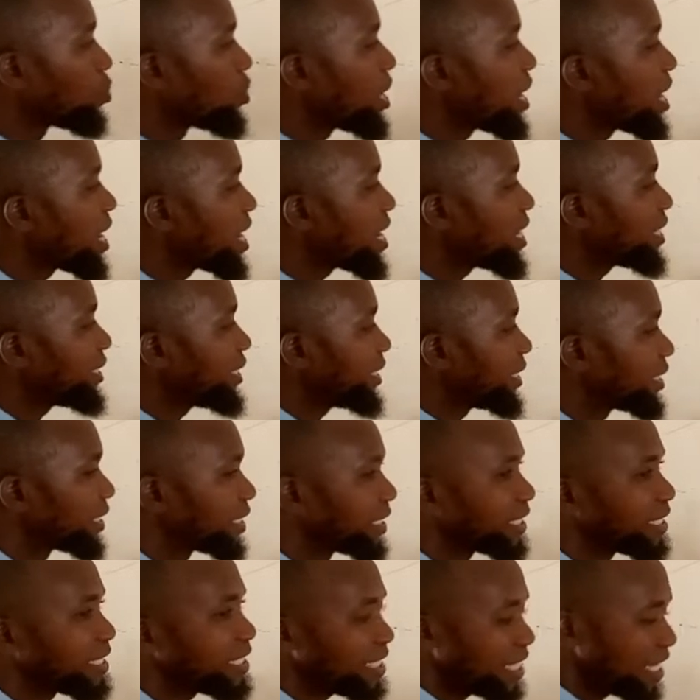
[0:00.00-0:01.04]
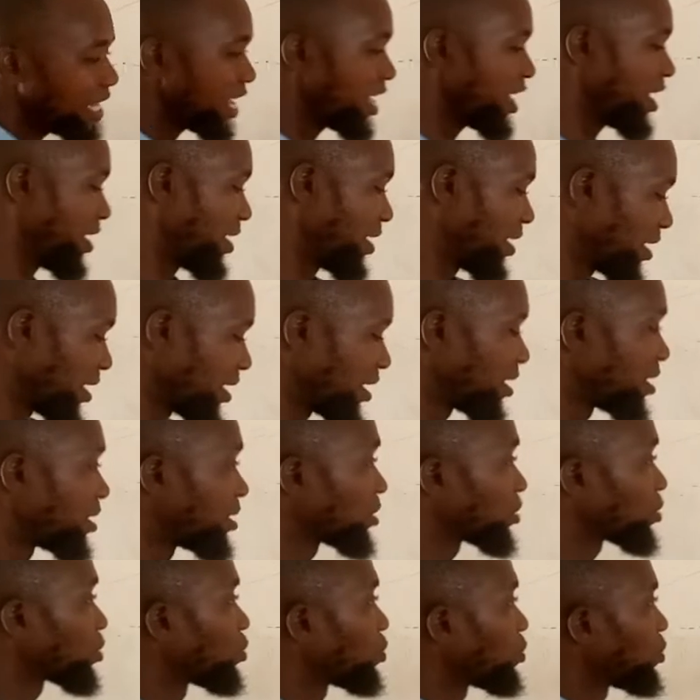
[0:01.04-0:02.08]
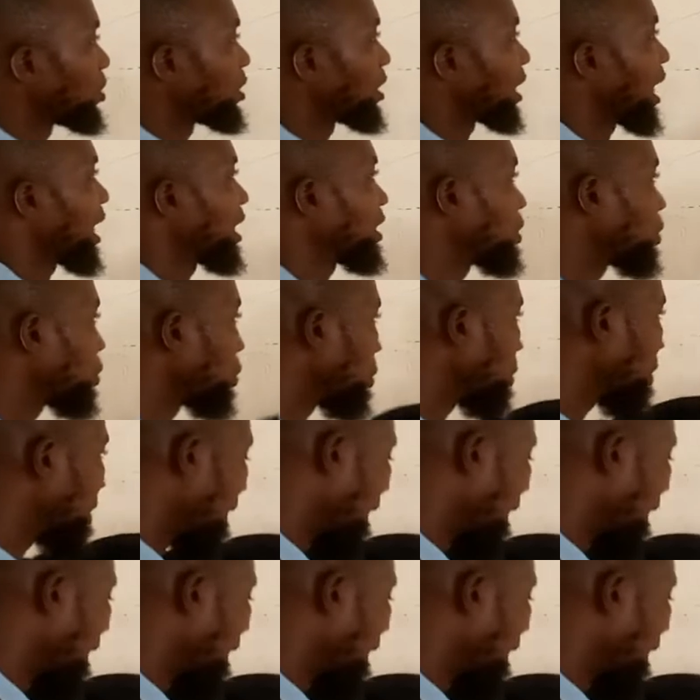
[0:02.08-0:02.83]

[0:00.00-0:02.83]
ADE. So that shows